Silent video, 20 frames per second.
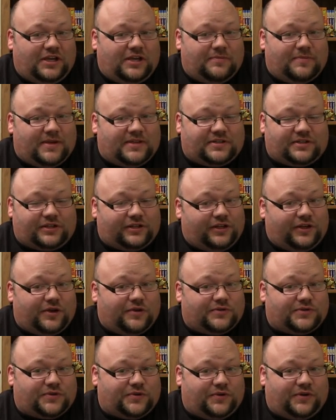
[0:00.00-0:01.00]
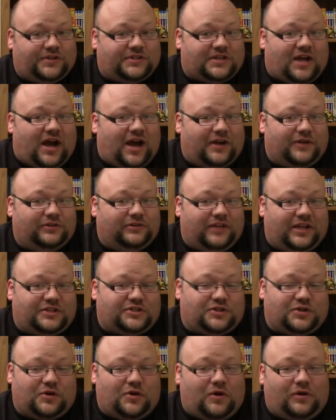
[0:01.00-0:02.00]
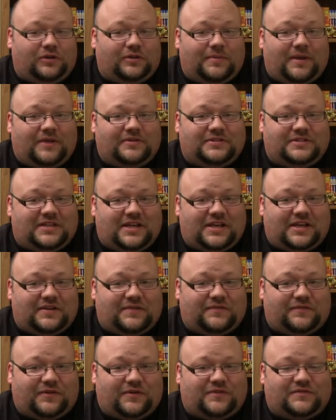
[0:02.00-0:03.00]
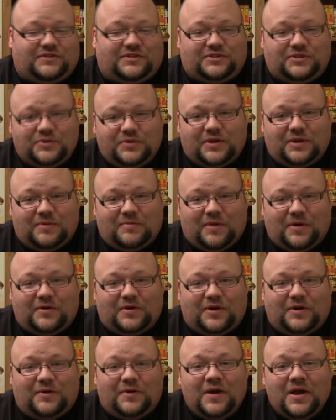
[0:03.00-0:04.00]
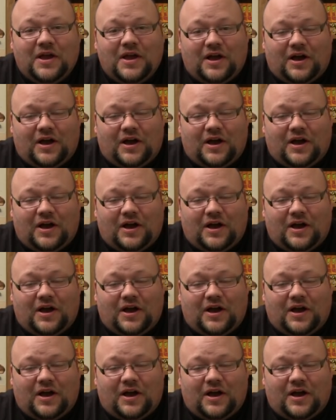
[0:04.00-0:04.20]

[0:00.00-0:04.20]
He basically goes through an entire lecture all about dick in front of Sugimoto,